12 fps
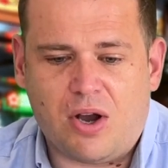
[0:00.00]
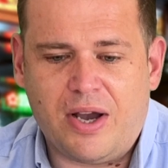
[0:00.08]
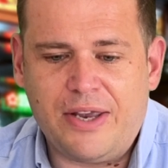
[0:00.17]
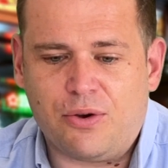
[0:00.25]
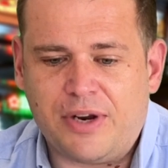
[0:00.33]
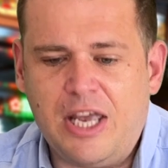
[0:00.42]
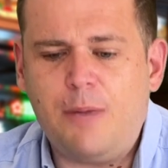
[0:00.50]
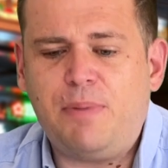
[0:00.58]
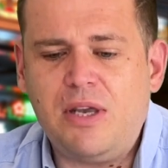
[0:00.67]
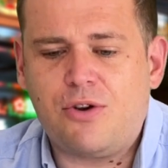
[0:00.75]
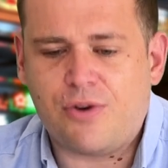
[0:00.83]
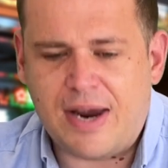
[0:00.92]
high on
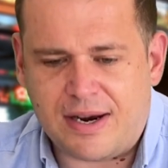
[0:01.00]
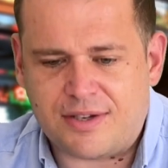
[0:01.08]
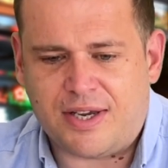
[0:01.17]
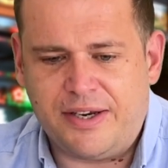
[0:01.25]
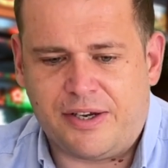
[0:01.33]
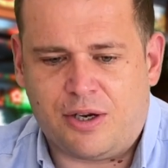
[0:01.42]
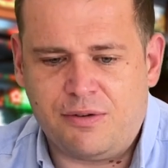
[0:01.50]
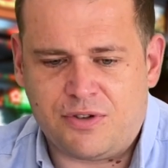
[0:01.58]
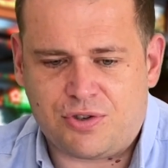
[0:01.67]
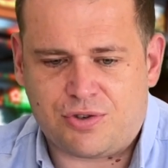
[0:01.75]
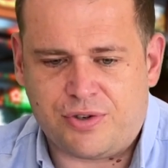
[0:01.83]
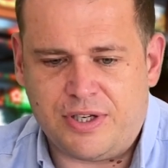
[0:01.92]
hippie crack take over
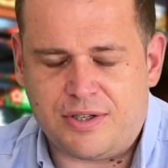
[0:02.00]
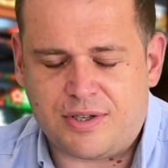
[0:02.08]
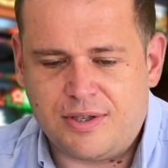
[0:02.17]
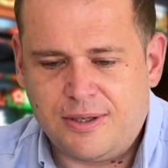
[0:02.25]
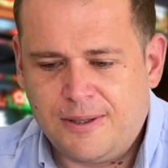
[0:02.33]
streets.